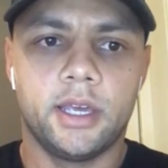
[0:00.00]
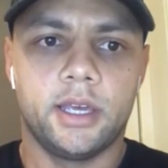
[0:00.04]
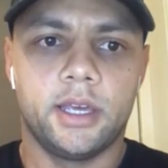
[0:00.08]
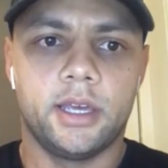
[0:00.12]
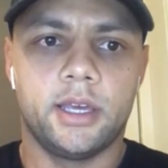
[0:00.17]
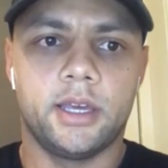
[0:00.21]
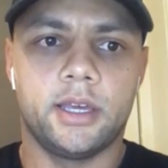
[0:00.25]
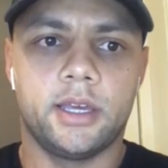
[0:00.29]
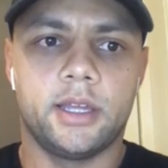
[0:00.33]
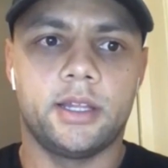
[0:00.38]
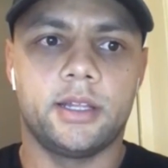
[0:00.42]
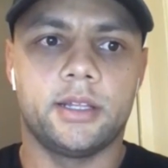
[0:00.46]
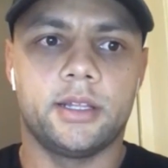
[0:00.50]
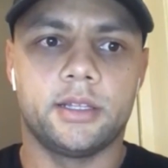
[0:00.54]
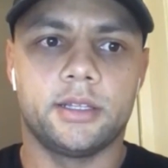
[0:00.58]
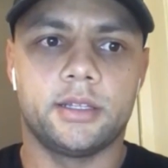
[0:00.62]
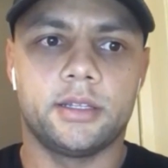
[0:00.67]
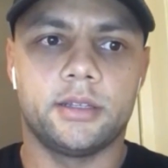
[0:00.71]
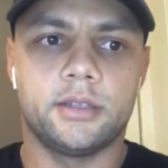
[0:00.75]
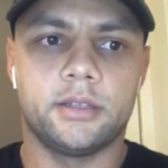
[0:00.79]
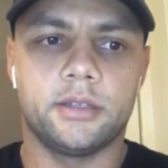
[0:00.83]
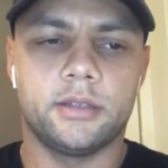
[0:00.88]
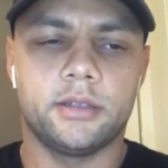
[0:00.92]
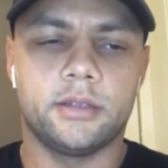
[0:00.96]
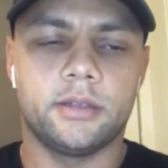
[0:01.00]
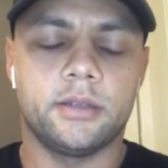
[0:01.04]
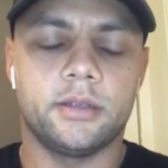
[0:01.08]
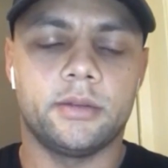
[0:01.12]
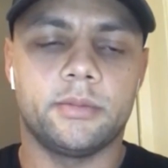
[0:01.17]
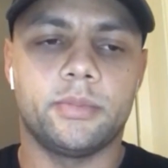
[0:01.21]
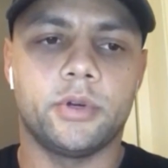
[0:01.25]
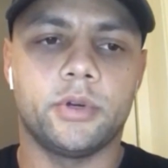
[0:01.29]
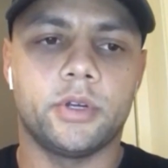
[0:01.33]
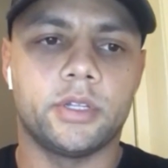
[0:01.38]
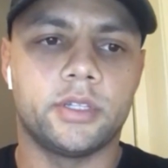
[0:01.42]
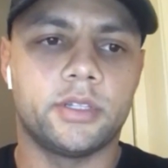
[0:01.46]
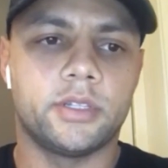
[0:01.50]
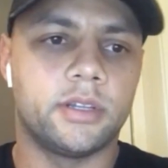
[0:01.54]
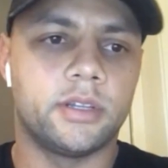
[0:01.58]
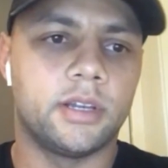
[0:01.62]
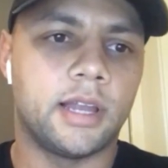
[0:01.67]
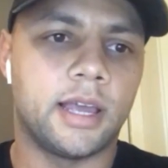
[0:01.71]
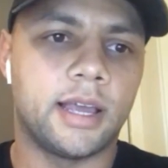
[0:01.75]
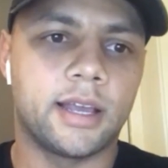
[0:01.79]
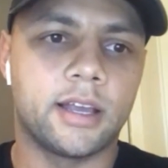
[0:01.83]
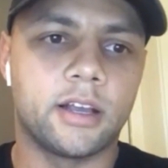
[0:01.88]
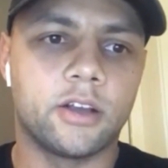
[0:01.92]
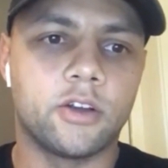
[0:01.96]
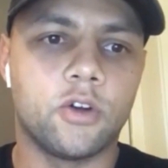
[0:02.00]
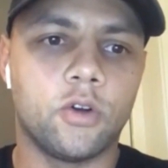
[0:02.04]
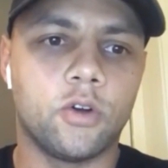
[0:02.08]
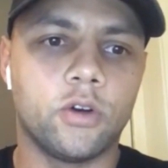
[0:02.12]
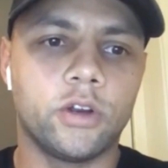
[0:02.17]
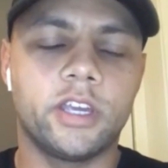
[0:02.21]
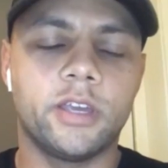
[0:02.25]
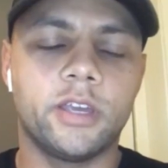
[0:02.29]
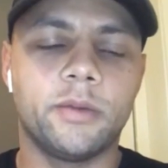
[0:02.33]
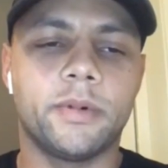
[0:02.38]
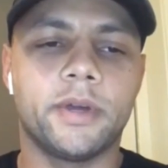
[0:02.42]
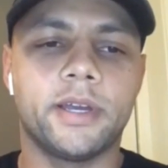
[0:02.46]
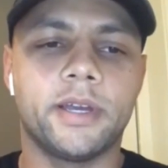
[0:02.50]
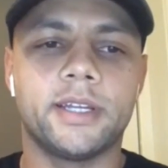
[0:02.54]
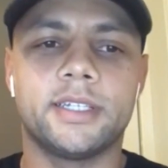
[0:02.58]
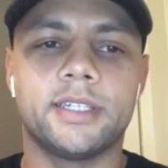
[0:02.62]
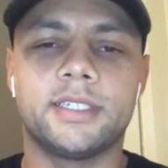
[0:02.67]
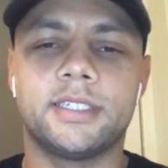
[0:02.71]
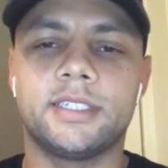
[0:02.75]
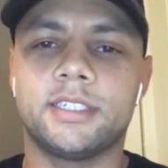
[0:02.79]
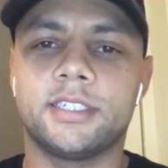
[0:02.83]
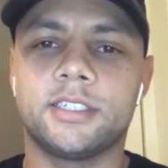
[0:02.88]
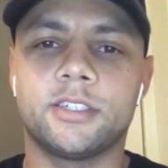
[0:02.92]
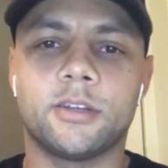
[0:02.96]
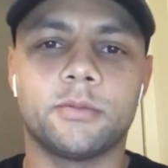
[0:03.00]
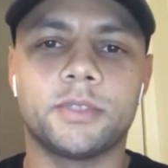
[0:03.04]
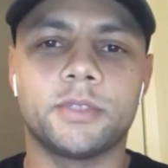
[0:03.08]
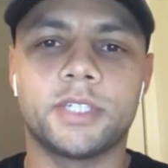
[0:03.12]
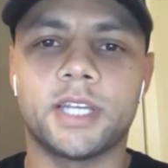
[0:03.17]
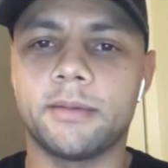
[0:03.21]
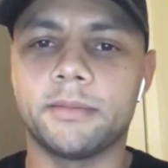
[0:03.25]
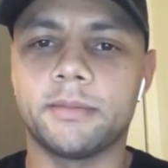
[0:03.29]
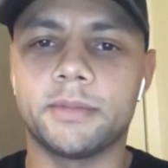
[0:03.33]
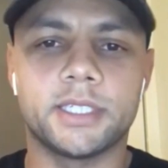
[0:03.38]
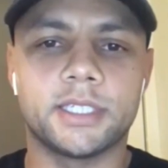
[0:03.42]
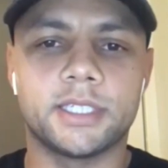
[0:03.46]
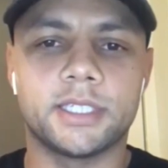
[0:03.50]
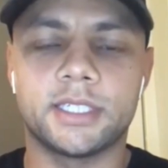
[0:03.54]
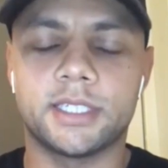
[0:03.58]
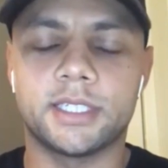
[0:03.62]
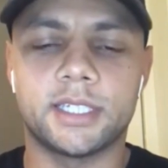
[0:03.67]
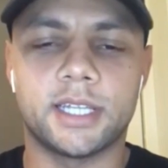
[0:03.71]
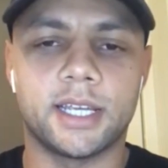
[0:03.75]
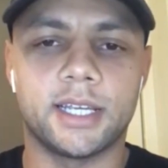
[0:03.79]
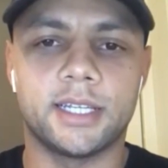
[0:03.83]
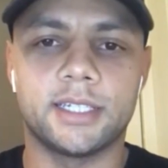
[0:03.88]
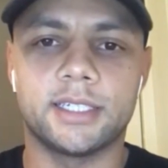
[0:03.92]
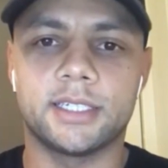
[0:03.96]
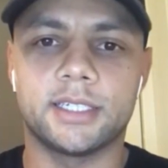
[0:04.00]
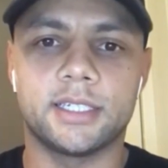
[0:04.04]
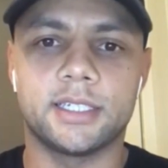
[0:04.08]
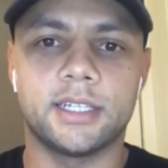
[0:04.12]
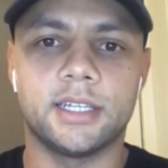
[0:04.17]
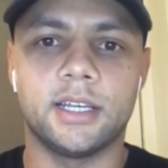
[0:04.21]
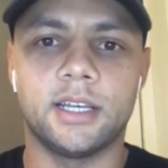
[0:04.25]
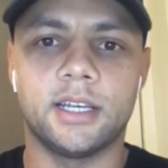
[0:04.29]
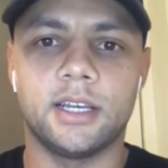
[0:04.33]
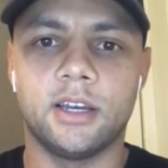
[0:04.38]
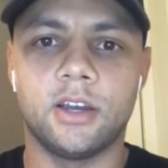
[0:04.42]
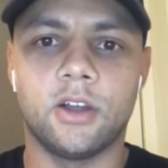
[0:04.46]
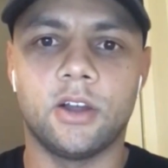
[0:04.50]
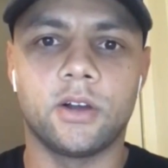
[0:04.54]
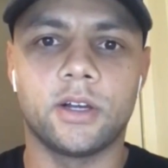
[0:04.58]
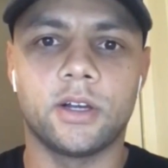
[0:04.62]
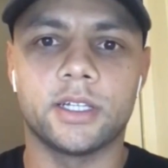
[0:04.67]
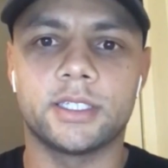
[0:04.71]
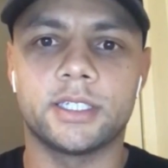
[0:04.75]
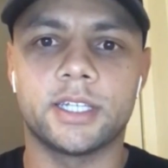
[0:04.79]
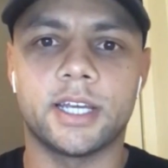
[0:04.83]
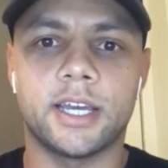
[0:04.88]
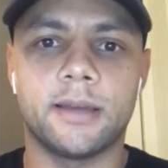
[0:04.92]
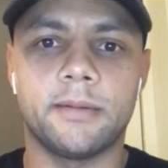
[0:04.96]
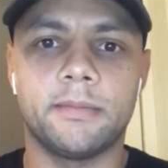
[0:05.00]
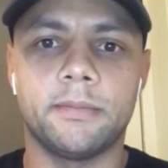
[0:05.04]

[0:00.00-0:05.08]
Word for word: Um, but like a goalkeeper, it, sometimes it takes longer time.